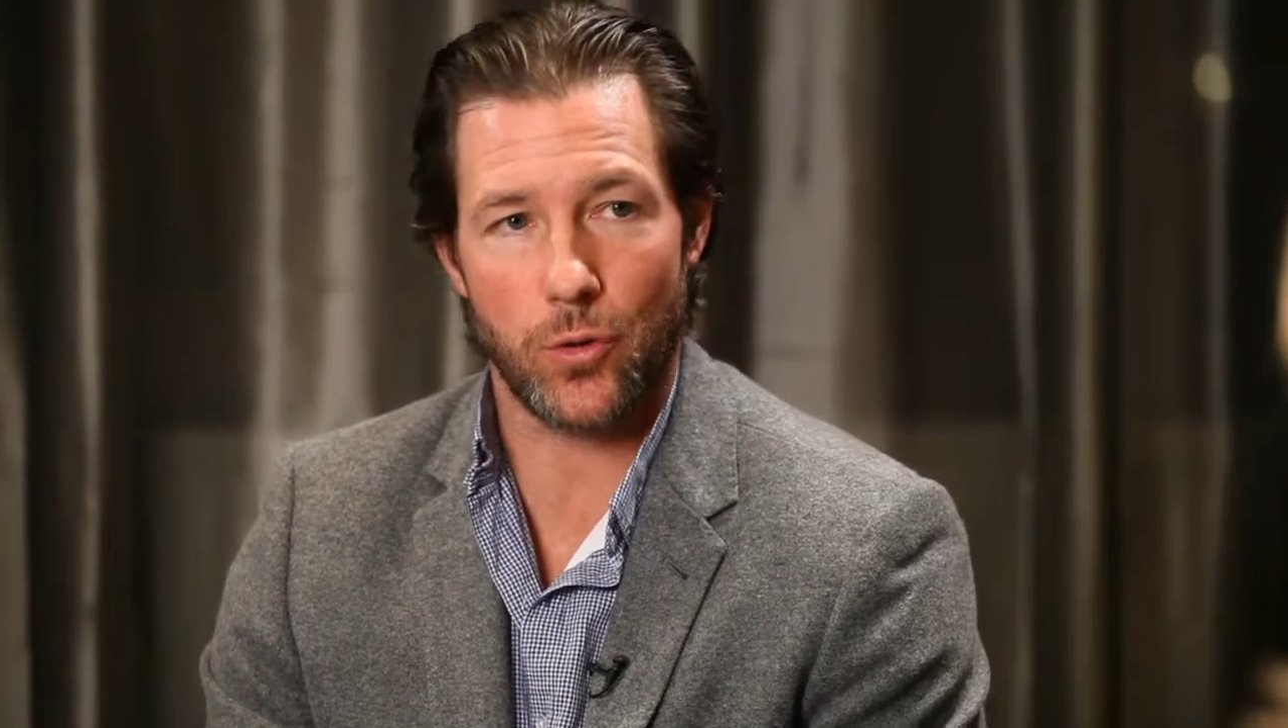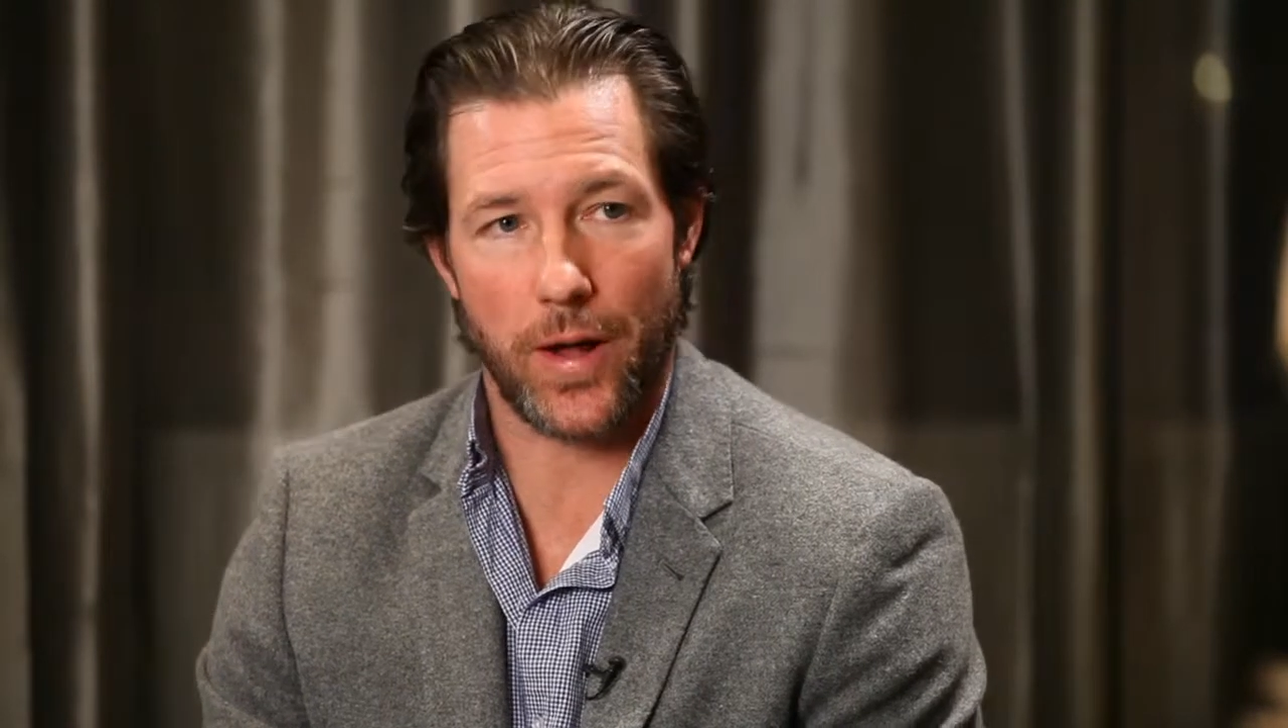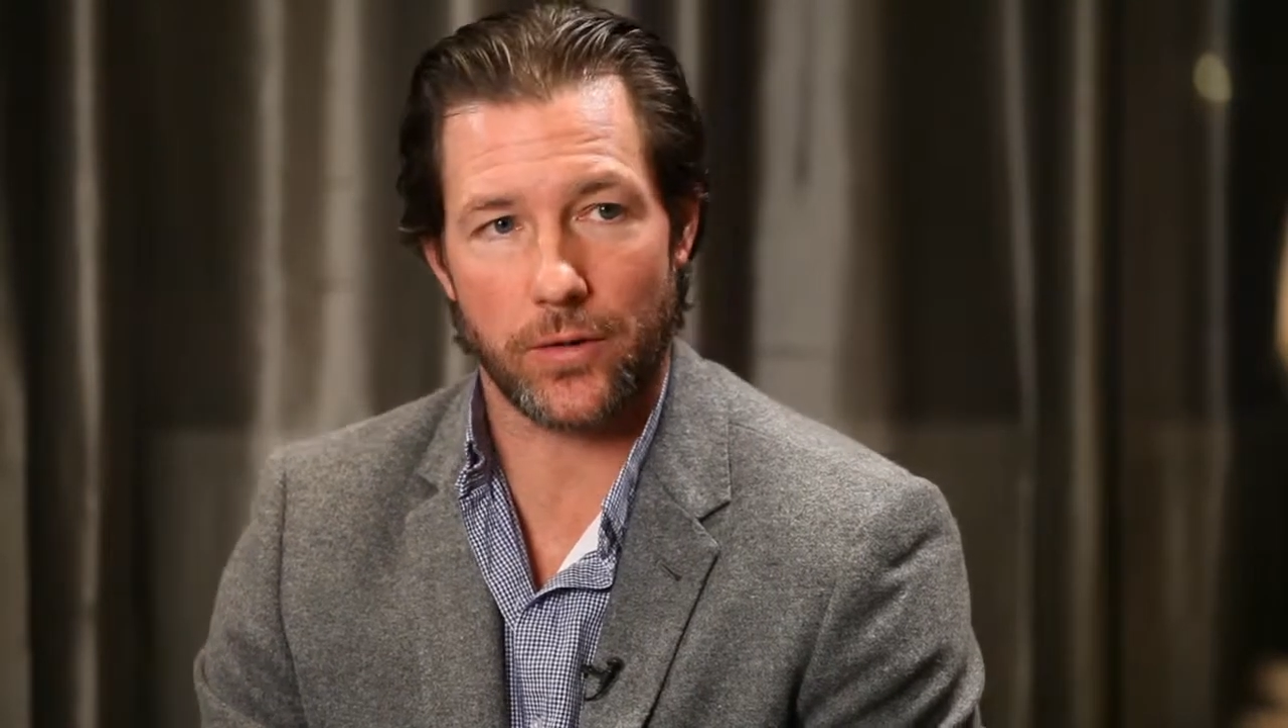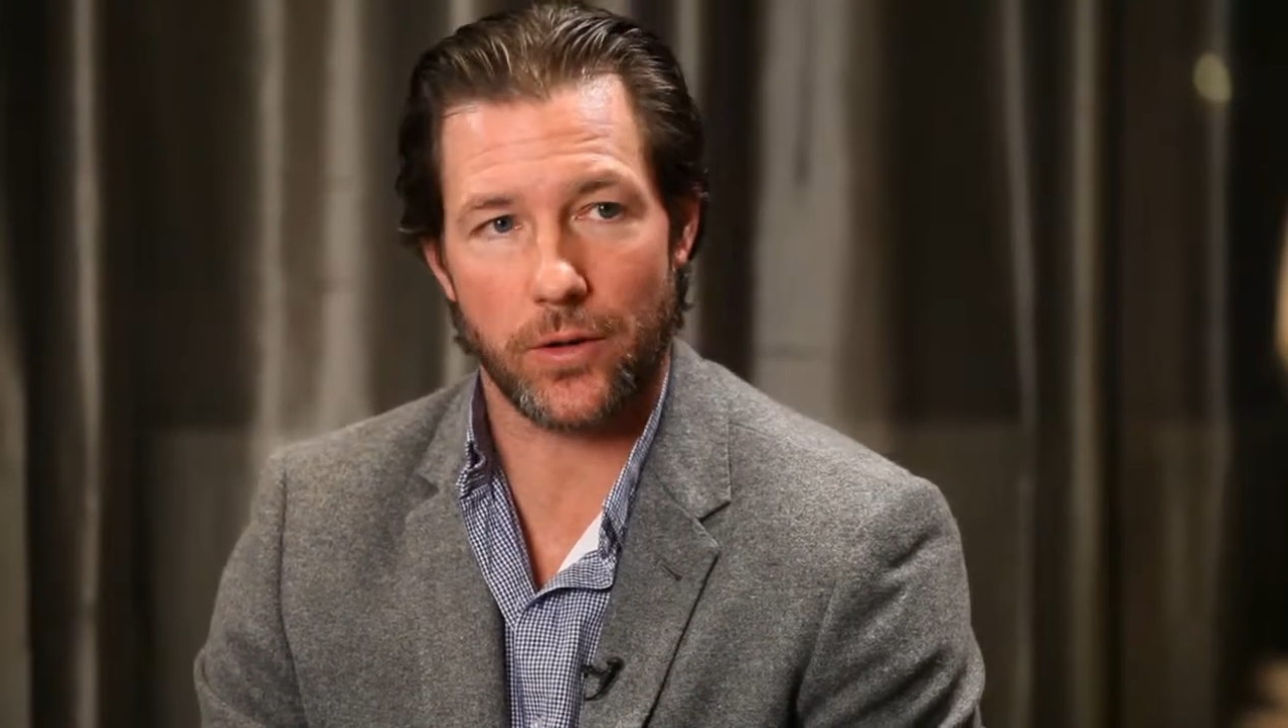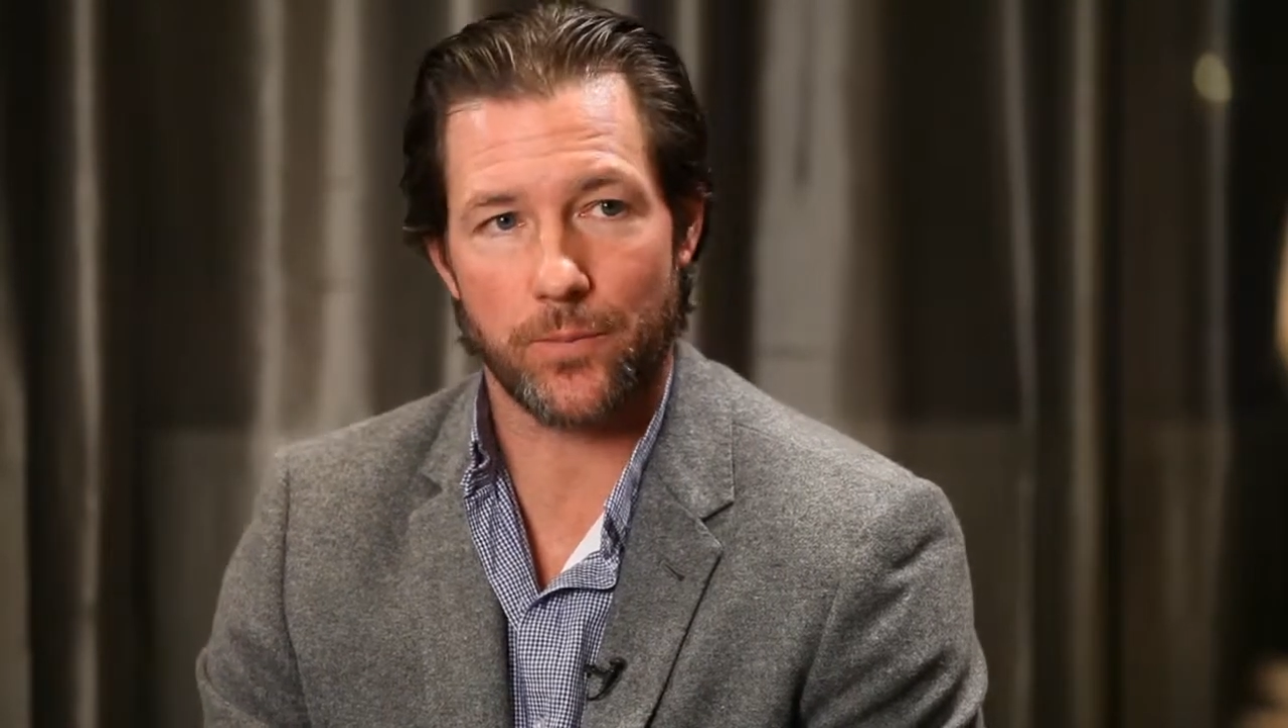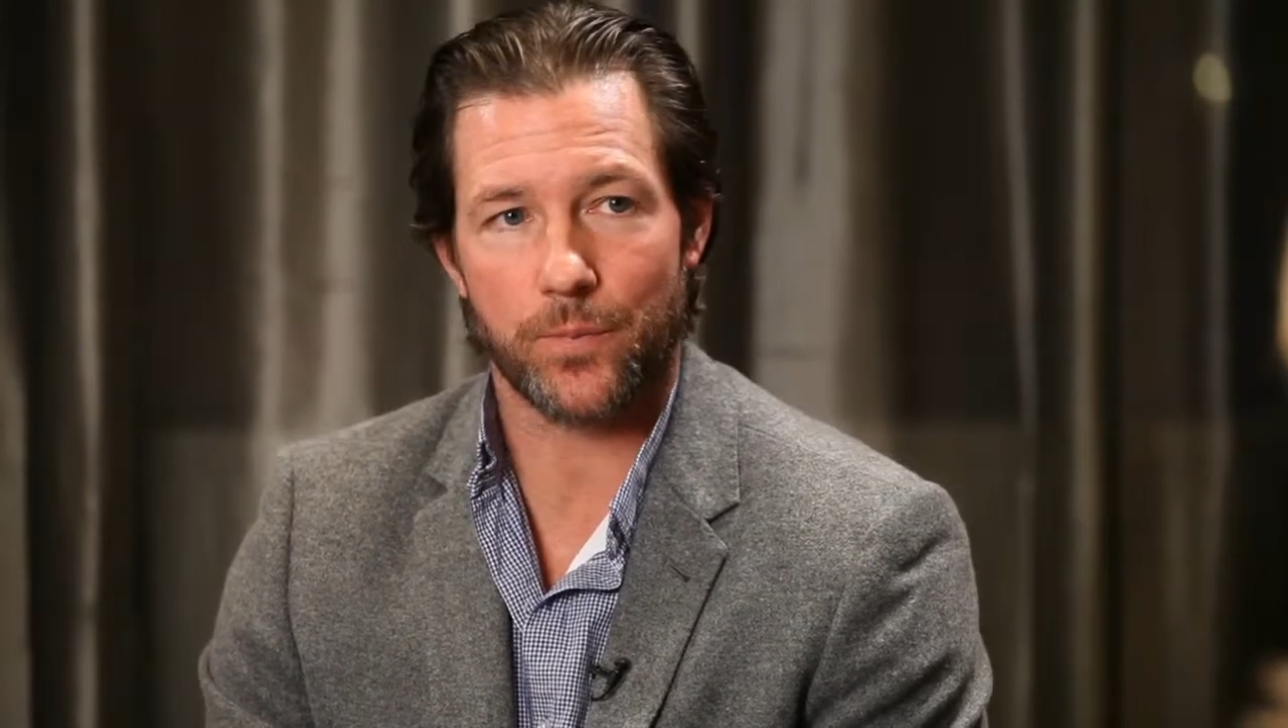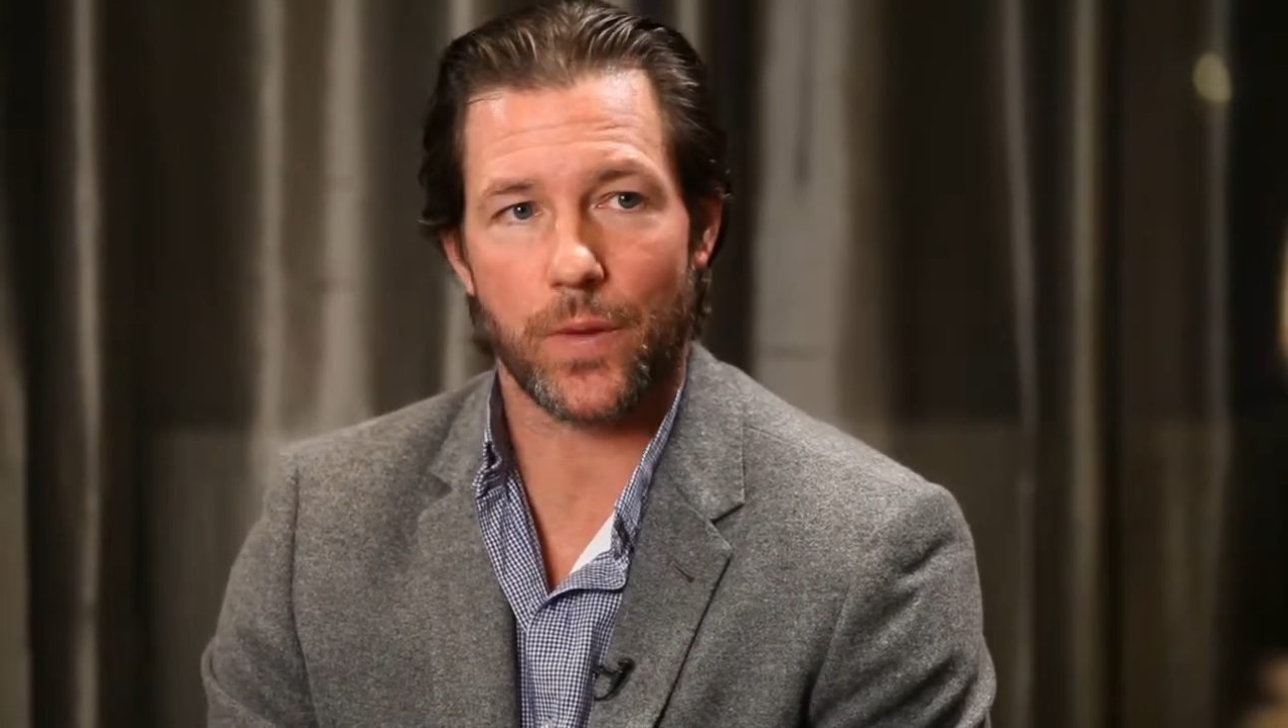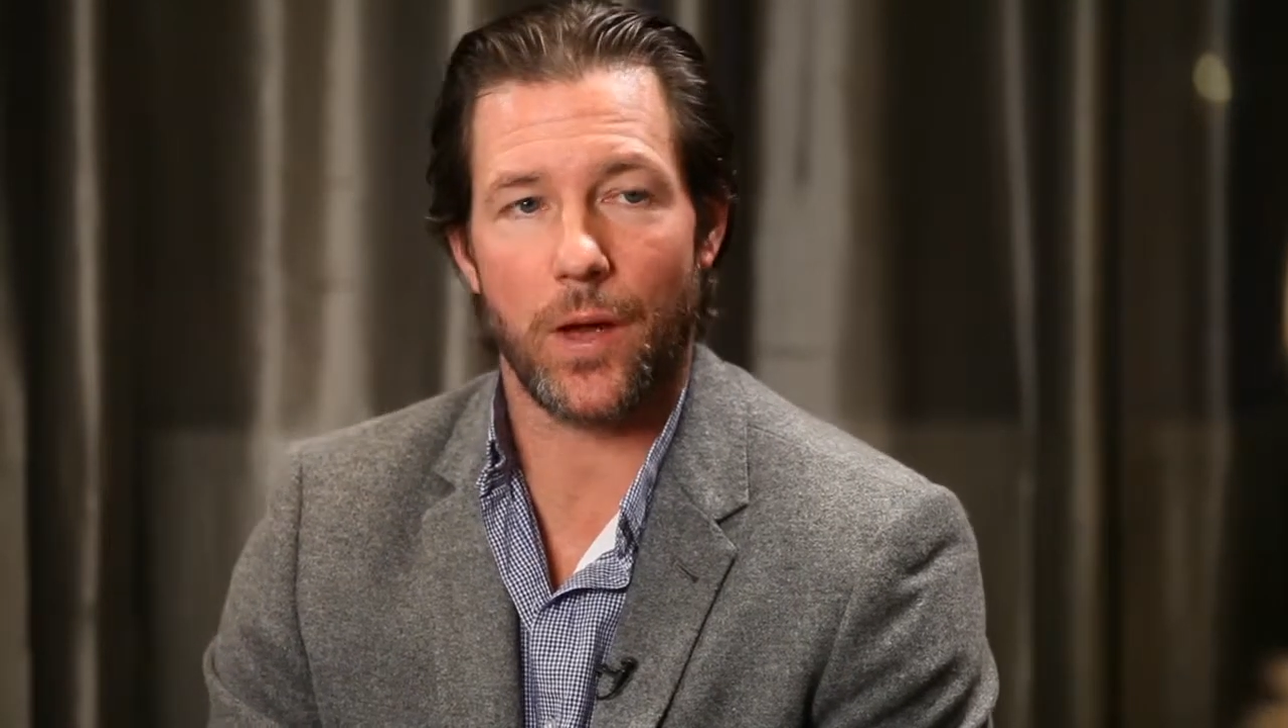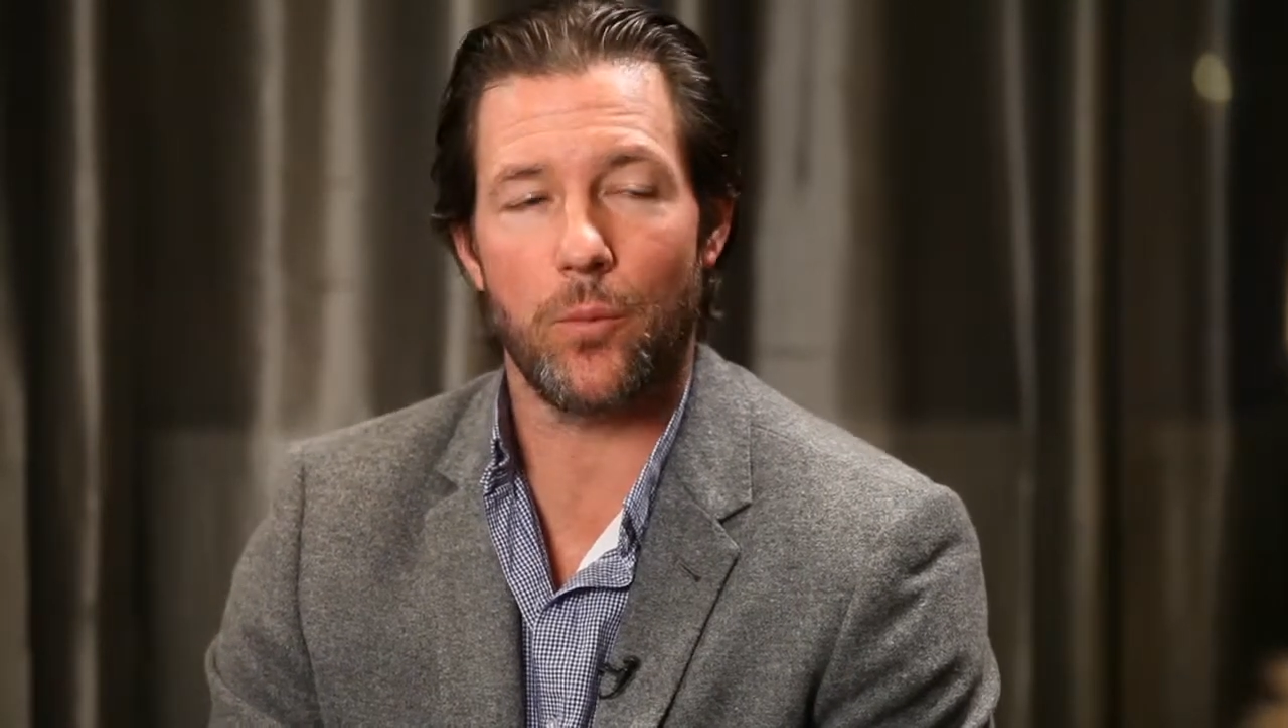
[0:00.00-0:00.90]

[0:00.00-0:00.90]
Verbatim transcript: director right.